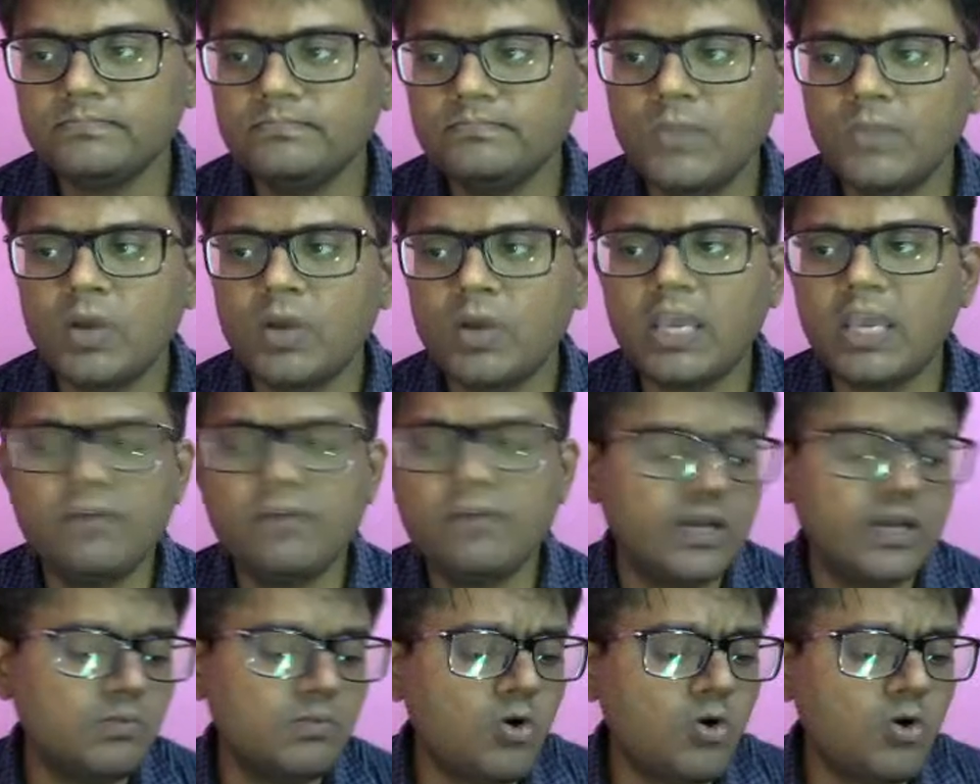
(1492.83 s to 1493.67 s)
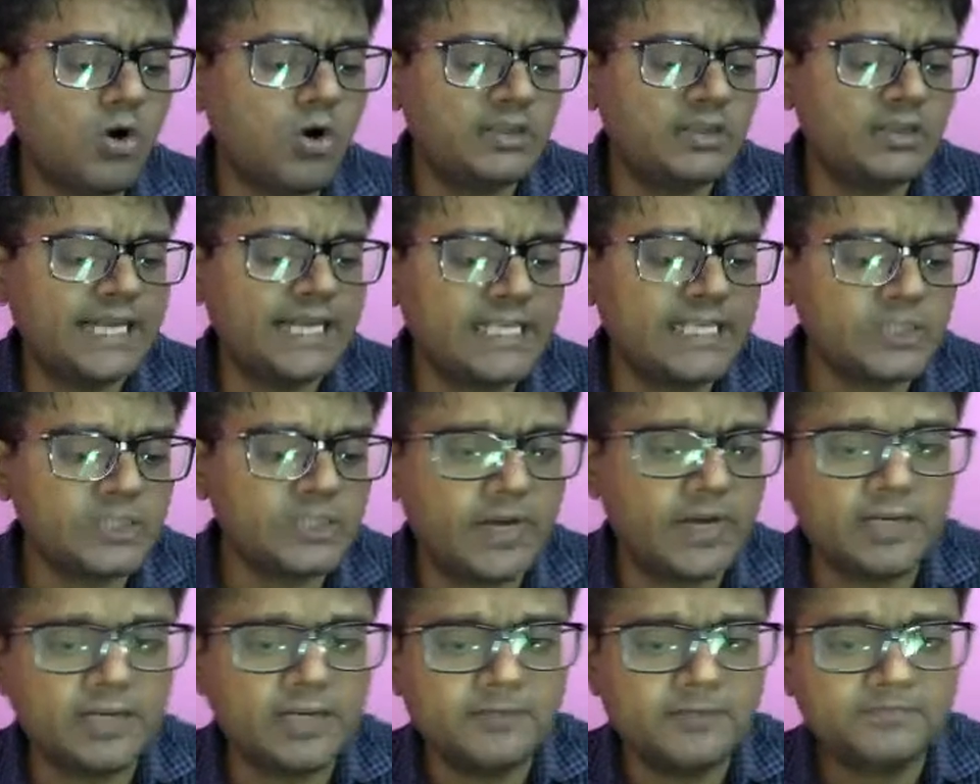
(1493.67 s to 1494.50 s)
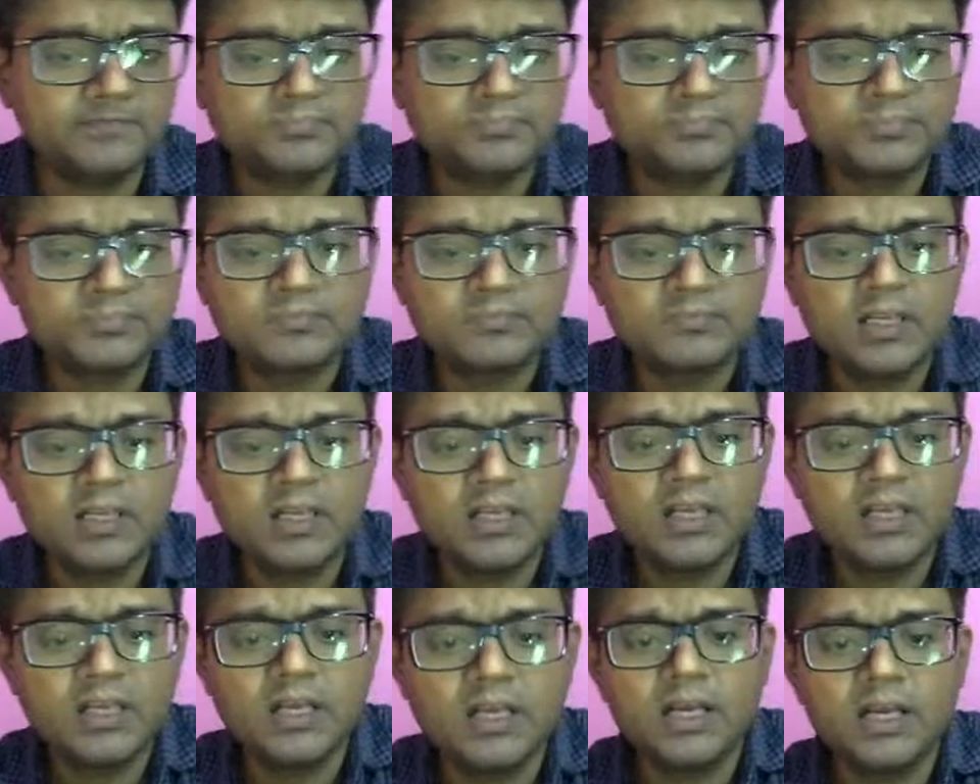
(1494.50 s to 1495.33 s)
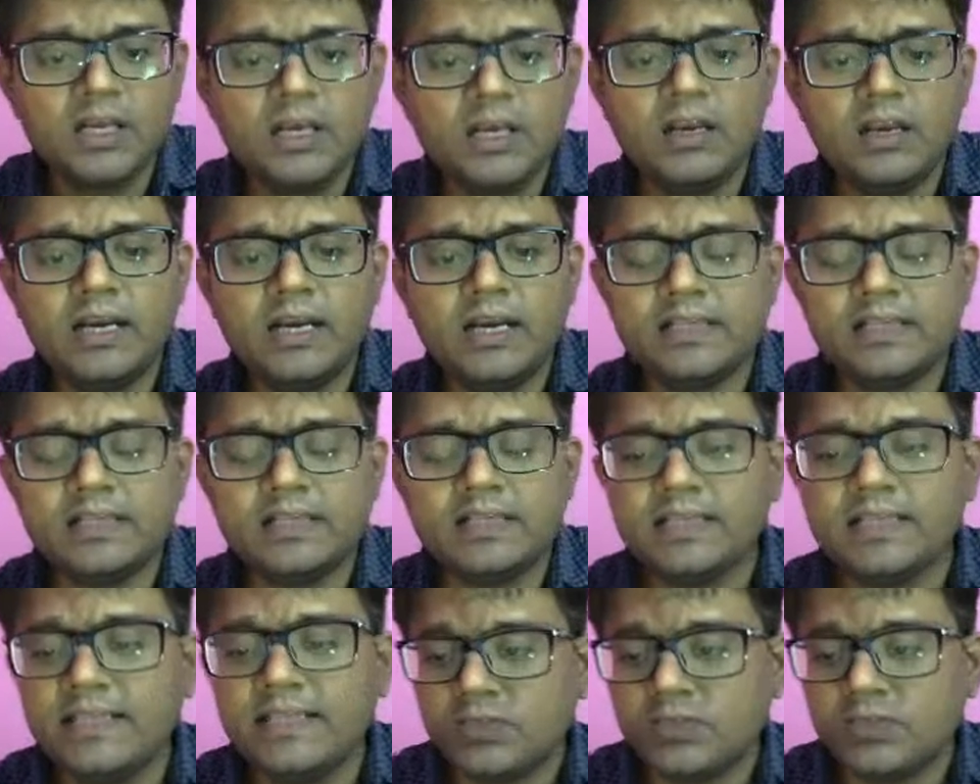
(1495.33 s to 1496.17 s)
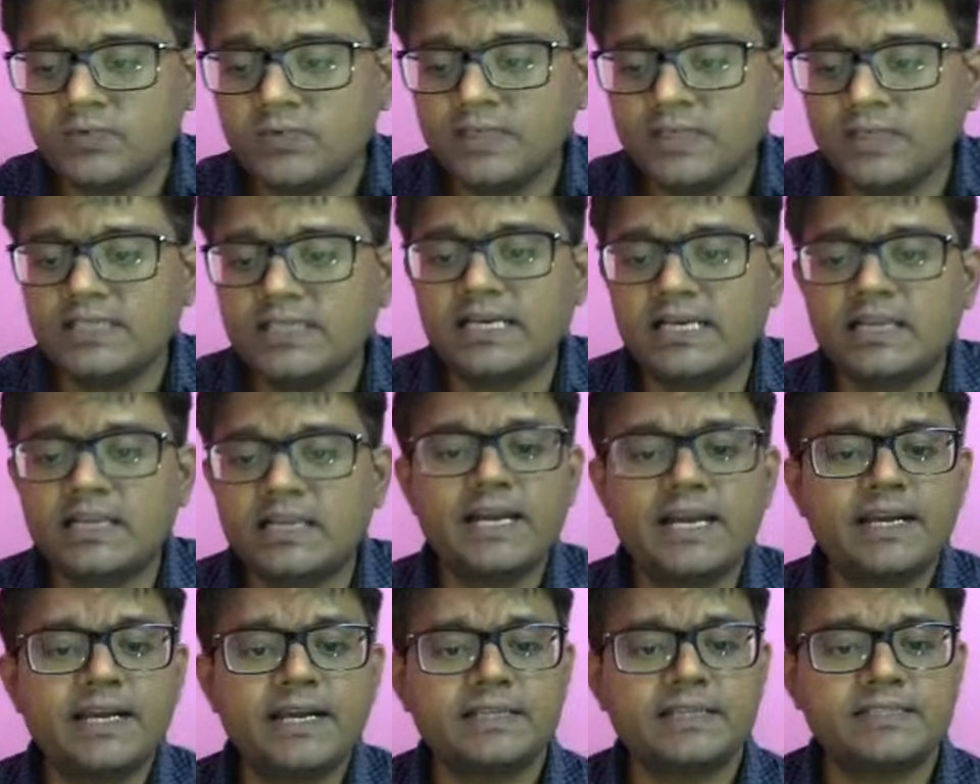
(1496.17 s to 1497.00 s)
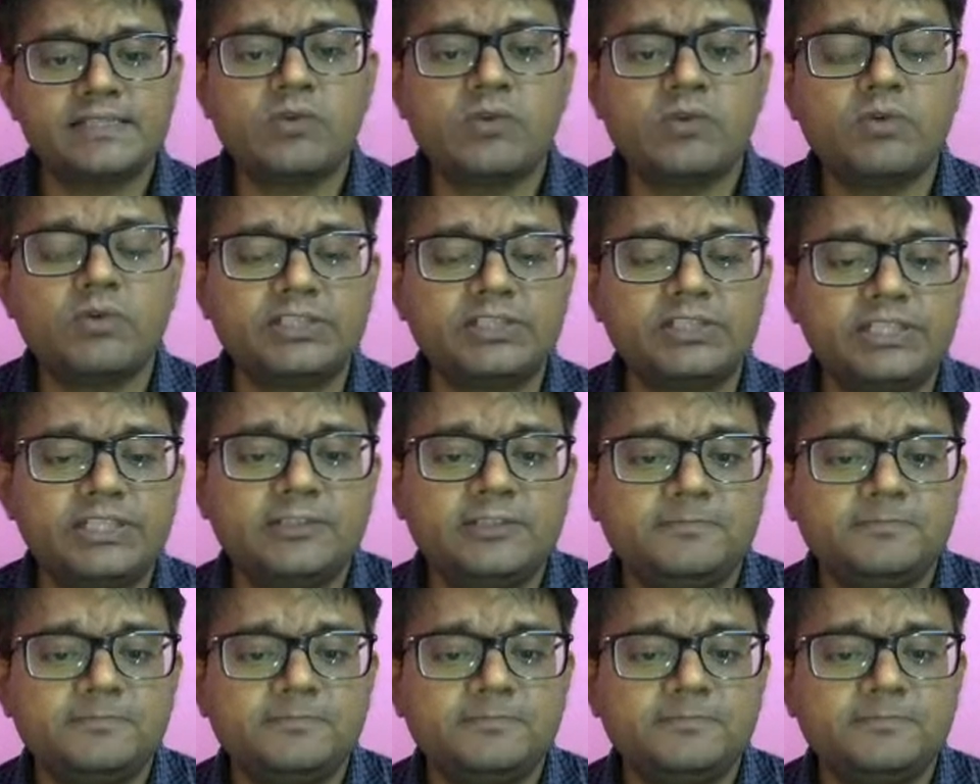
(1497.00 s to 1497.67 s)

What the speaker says: Okay, we'll move on to the next one. Let us see this one. This is another interesting question.